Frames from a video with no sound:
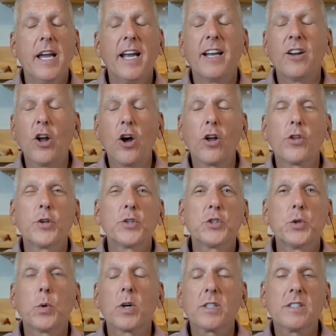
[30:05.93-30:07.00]
And others
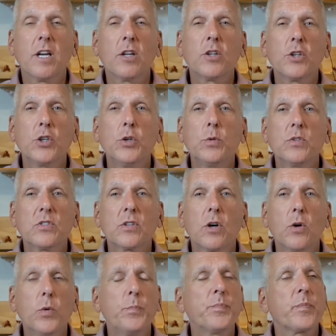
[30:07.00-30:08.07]
who are telling you
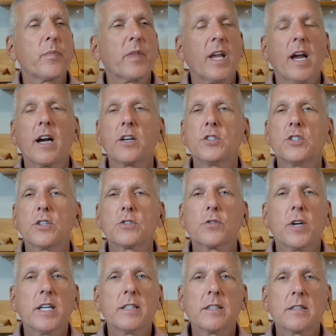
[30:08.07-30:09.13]
so are just
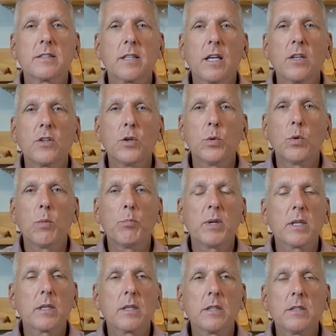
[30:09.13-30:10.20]
trying to sell you a
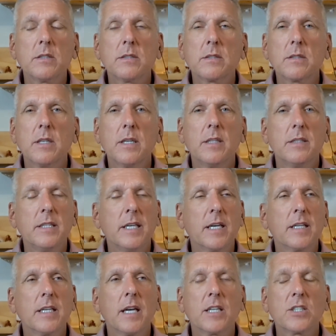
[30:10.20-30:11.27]
bill of goods. They're